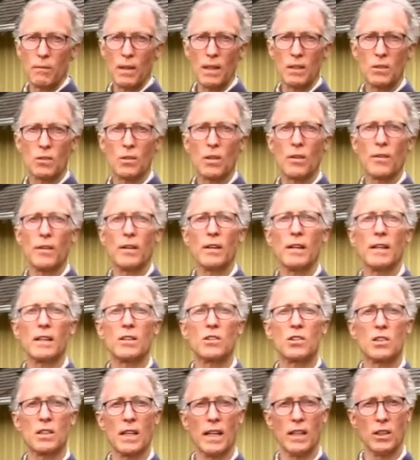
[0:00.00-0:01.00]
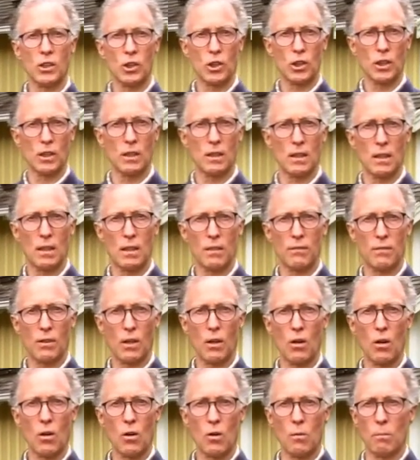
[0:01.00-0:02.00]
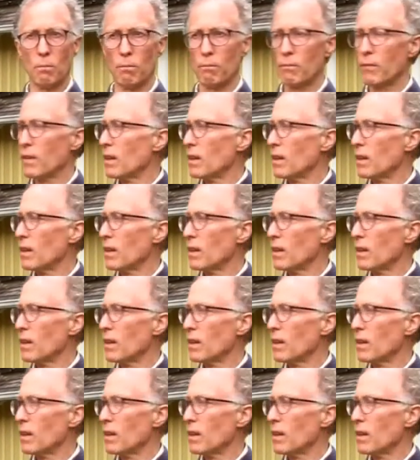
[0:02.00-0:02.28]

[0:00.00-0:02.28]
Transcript: and so they're an extension of the home.